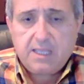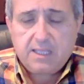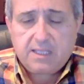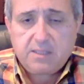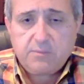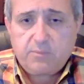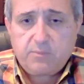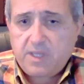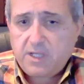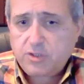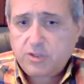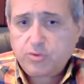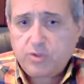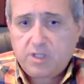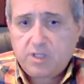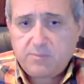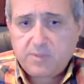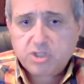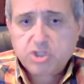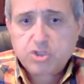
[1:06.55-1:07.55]
compared to
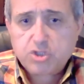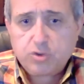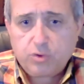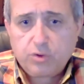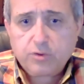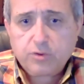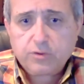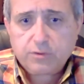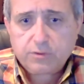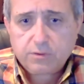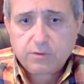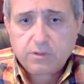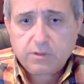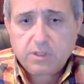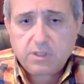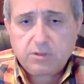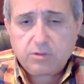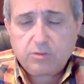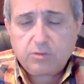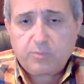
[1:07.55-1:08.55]
a much longer,
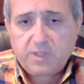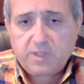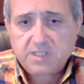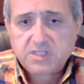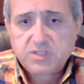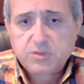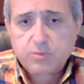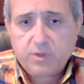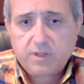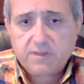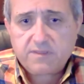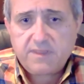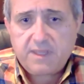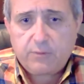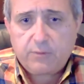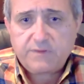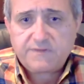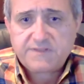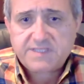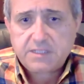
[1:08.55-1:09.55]
pulse width
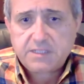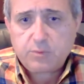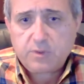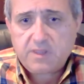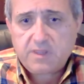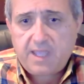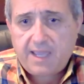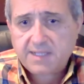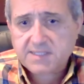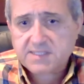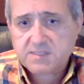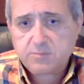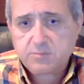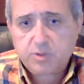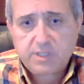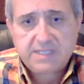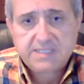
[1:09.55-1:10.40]
that we've seen with the excimer